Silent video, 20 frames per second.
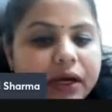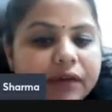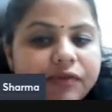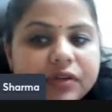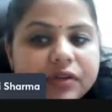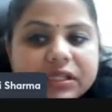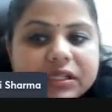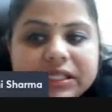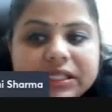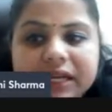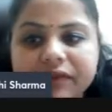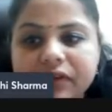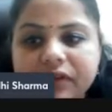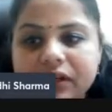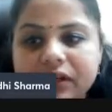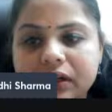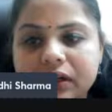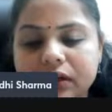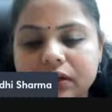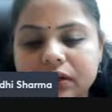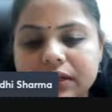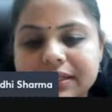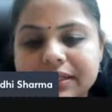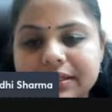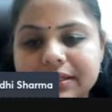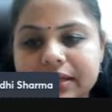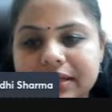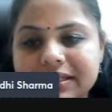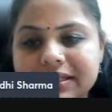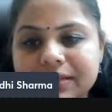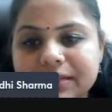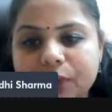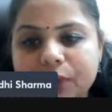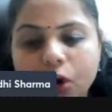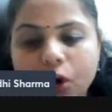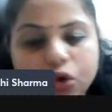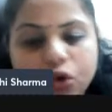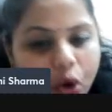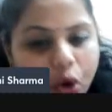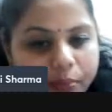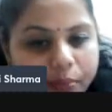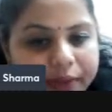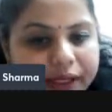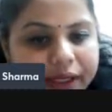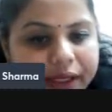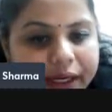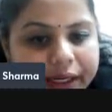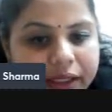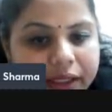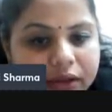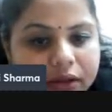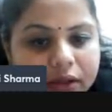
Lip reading: First, I will discuss about copyright.